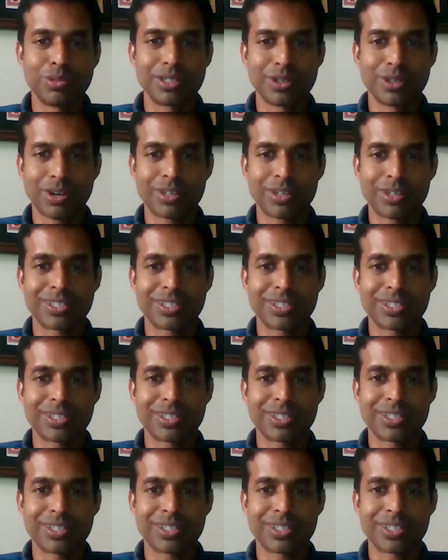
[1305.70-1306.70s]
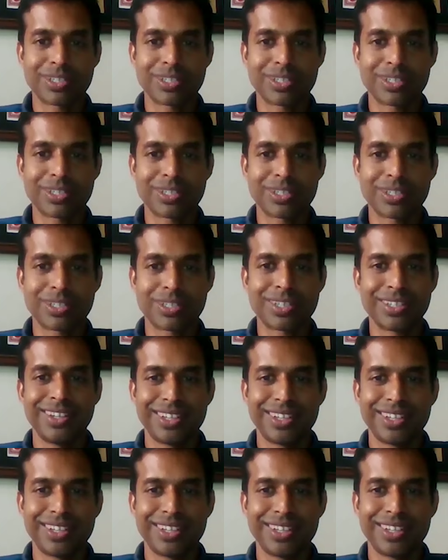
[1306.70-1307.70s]
be taught,
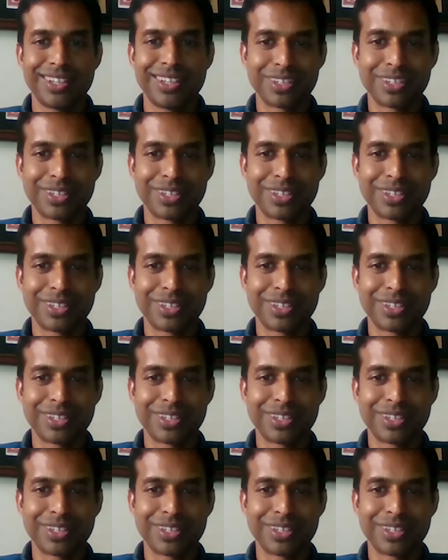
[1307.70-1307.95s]
part of